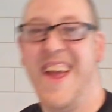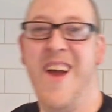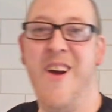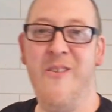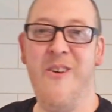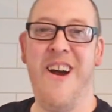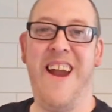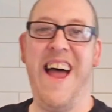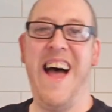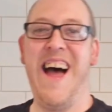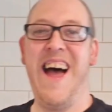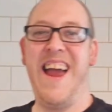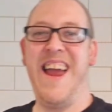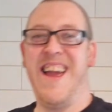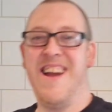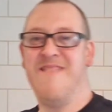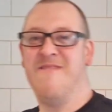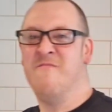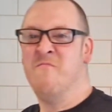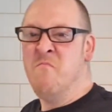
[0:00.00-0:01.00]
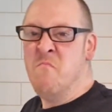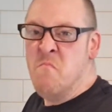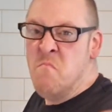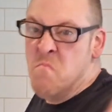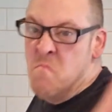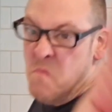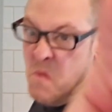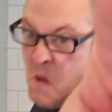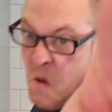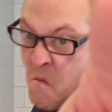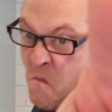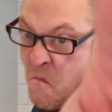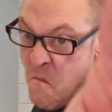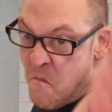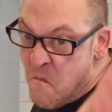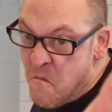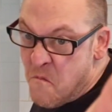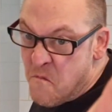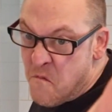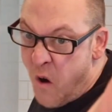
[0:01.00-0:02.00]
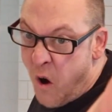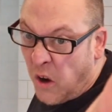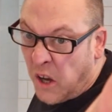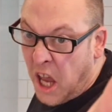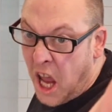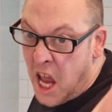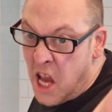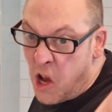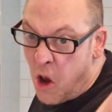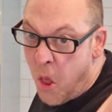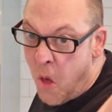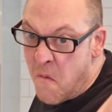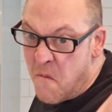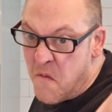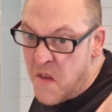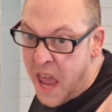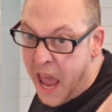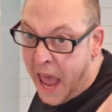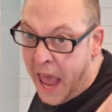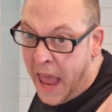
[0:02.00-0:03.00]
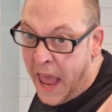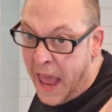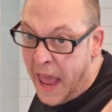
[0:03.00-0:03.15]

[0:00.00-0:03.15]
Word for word: Where I fucking love you.